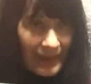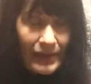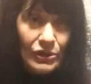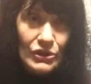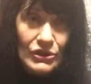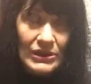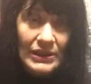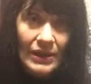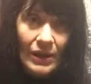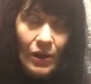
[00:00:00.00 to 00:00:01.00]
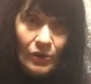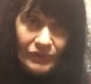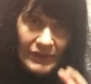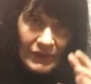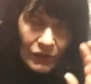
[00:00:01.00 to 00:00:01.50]
energy
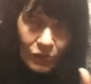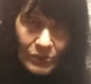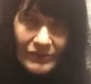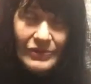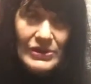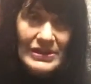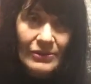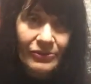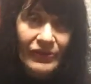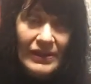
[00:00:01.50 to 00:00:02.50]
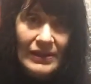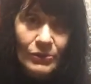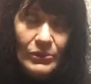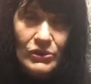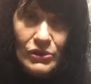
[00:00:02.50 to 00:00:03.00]
of the universal
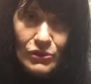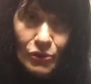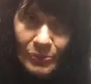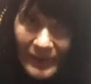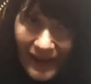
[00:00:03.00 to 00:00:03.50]
field, which is not